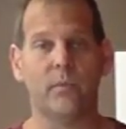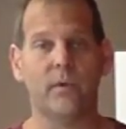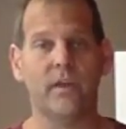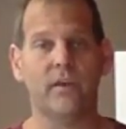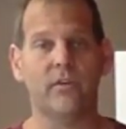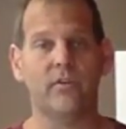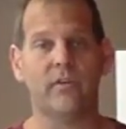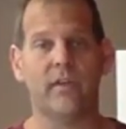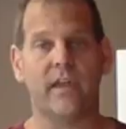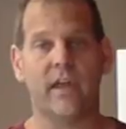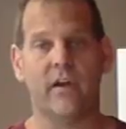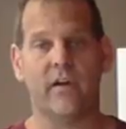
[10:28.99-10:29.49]
We
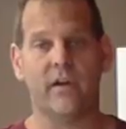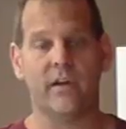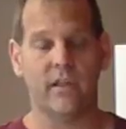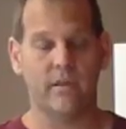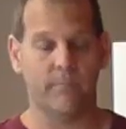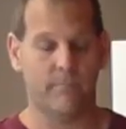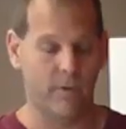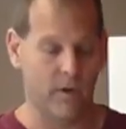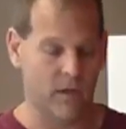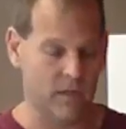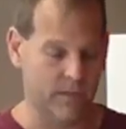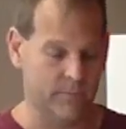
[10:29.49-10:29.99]
do carry the
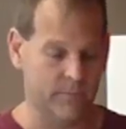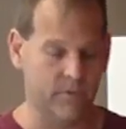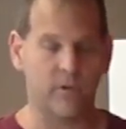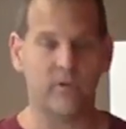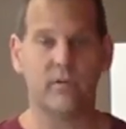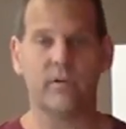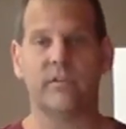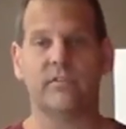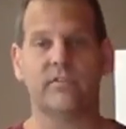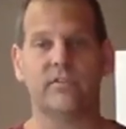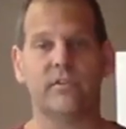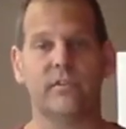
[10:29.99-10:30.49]
polymer
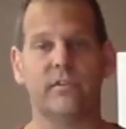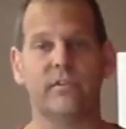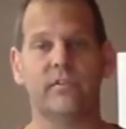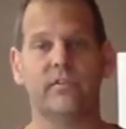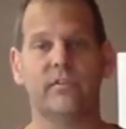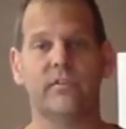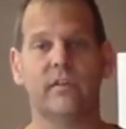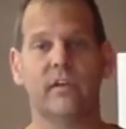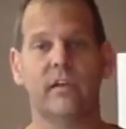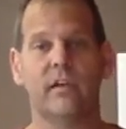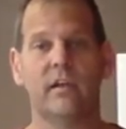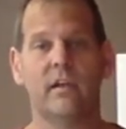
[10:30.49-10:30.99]

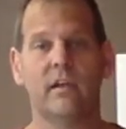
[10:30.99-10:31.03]
crystals.